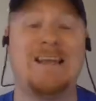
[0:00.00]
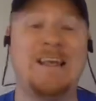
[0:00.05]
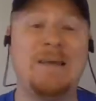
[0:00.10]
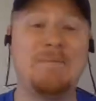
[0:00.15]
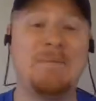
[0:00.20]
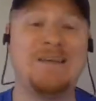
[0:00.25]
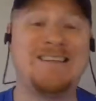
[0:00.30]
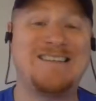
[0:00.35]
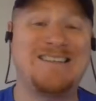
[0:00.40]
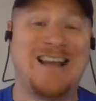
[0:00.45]
He
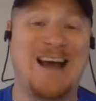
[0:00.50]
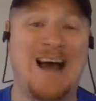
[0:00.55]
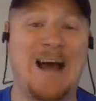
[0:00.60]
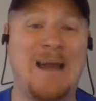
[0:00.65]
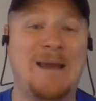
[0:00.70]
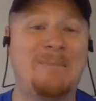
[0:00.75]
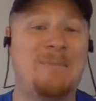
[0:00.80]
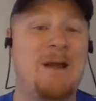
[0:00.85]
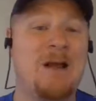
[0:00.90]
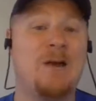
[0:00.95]
missed
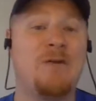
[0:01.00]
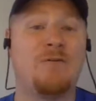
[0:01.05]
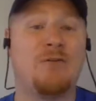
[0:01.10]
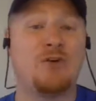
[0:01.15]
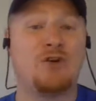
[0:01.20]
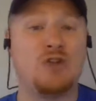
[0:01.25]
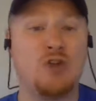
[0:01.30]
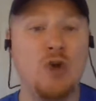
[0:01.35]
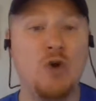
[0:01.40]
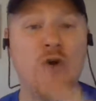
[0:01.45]
time
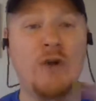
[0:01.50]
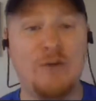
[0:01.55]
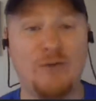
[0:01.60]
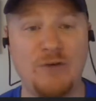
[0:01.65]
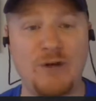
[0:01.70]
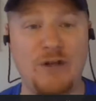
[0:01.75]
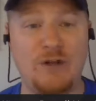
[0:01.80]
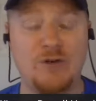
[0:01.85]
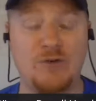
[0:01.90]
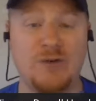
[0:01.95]
for 2
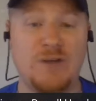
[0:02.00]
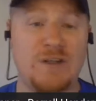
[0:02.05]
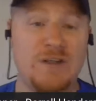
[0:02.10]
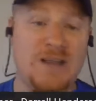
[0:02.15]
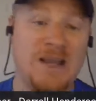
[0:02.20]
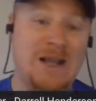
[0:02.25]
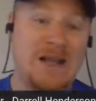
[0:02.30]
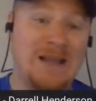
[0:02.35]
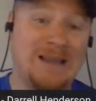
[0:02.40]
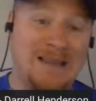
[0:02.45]
different injuries
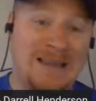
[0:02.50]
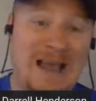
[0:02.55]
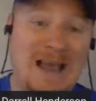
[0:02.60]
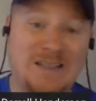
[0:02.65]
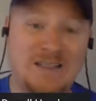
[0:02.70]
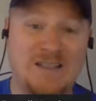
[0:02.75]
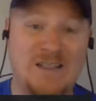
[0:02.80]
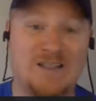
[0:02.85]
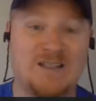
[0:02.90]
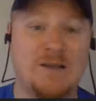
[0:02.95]

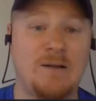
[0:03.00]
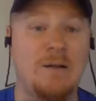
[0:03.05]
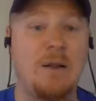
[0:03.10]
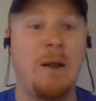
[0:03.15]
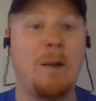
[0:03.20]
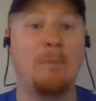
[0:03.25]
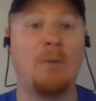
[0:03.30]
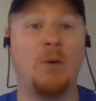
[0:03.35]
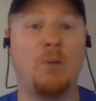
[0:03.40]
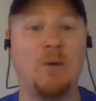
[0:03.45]
last season,
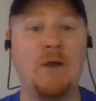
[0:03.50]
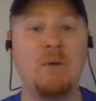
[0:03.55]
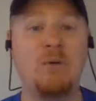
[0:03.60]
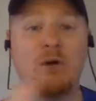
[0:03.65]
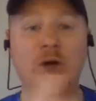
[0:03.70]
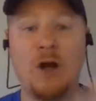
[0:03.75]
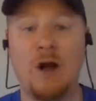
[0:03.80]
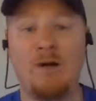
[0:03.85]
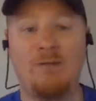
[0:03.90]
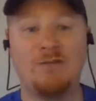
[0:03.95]
but we were
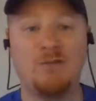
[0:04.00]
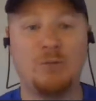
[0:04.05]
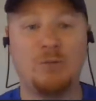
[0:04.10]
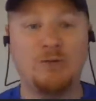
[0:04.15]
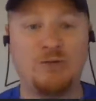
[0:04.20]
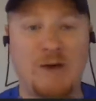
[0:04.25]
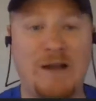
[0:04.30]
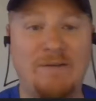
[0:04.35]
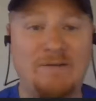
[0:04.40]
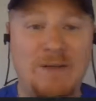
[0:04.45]
comfortable
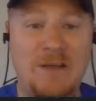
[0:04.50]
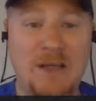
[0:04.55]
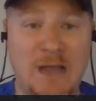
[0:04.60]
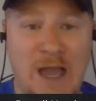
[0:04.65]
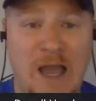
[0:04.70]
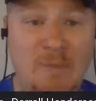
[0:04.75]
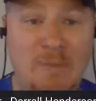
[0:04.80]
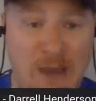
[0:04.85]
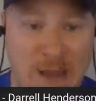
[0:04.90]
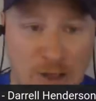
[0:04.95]
drafting
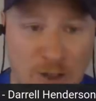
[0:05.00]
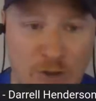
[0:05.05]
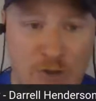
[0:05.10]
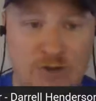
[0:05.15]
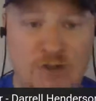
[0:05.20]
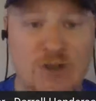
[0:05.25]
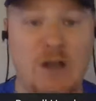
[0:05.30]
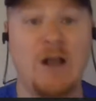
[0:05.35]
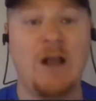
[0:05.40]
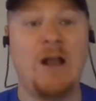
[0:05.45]
Cam
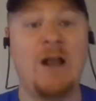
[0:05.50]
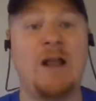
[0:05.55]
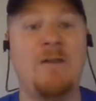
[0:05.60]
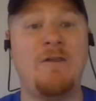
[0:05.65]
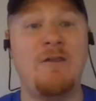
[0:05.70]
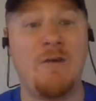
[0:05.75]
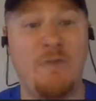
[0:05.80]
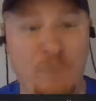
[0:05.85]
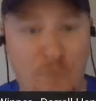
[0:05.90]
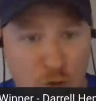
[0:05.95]
Akers in
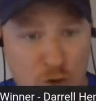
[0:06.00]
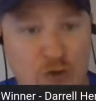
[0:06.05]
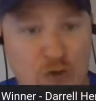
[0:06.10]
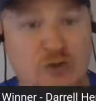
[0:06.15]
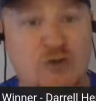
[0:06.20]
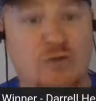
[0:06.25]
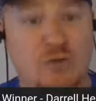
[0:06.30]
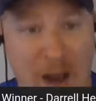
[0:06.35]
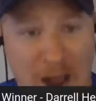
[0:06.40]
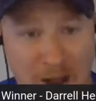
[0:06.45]
the
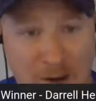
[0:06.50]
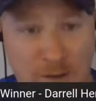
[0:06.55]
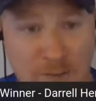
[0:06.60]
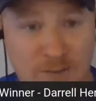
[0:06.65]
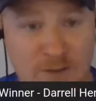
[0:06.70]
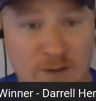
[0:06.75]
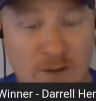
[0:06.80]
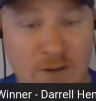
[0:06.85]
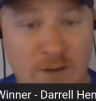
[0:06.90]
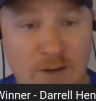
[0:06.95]
1st
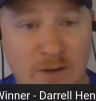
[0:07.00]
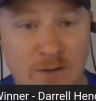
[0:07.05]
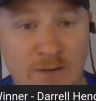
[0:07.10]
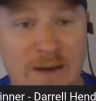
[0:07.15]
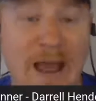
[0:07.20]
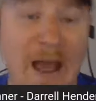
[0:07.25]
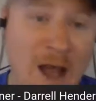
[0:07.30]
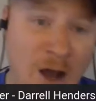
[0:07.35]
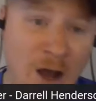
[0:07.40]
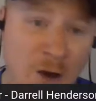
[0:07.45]
round.
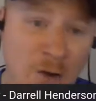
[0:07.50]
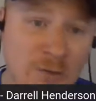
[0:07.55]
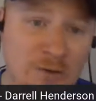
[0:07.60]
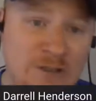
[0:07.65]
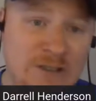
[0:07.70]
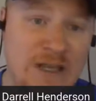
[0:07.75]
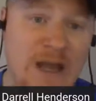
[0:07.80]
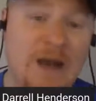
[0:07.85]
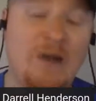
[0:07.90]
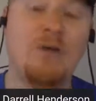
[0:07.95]
Now,
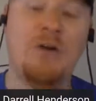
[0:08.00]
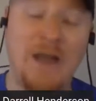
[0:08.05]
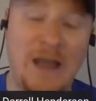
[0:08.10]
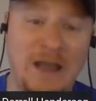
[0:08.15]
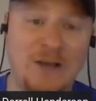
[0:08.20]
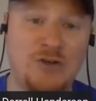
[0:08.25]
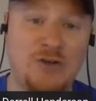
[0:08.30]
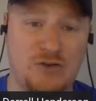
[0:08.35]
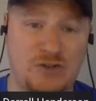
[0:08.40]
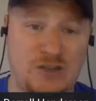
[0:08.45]
Darrell
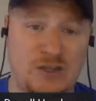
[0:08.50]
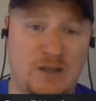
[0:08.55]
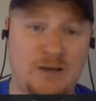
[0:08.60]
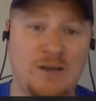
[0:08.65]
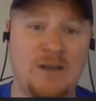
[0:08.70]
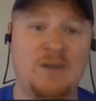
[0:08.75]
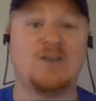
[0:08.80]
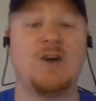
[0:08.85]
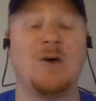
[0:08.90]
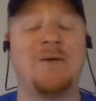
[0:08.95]
Henderson
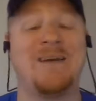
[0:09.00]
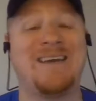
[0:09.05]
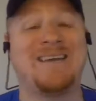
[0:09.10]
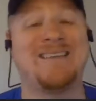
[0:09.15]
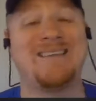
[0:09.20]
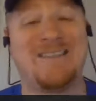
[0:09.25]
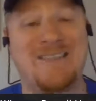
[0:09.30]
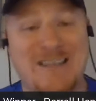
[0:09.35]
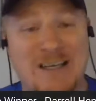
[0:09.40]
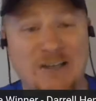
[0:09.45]
is going in
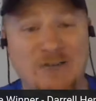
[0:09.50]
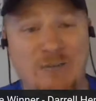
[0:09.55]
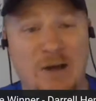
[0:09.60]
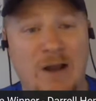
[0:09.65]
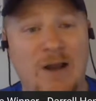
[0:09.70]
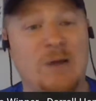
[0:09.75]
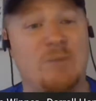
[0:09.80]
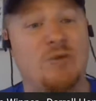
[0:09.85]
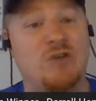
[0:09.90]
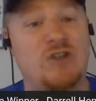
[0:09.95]
the 6th
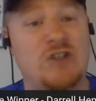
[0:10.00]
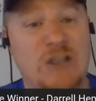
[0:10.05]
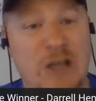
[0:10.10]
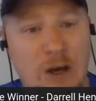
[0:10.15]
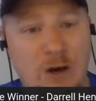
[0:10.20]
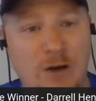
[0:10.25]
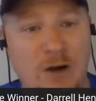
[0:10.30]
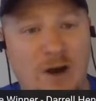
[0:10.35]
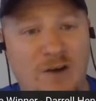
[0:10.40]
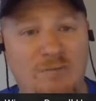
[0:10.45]
round, and we're
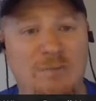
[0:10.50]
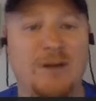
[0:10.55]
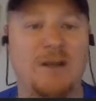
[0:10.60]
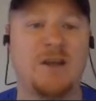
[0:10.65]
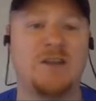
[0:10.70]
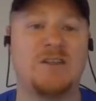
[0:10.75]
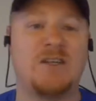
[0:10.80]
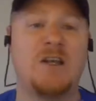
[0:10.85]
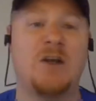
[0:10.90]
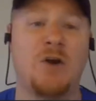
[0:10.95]
scared off
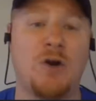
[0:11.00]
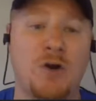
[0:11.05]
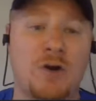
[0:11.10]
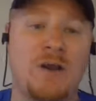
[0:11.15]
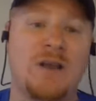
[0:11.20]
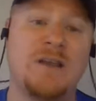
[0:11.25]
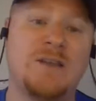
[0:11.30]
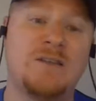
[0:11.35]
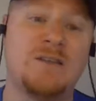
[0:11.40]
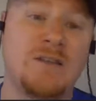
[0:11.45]
because he
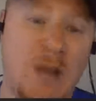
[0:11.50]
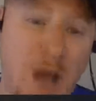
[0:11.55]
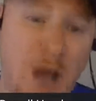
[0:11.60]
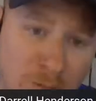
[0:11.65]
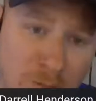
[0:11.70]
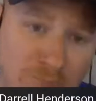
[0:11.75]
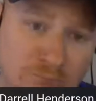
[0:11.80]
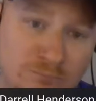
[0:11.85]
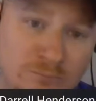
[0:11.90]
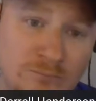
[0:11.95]
hurt his
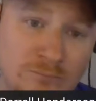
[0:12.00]
thumb.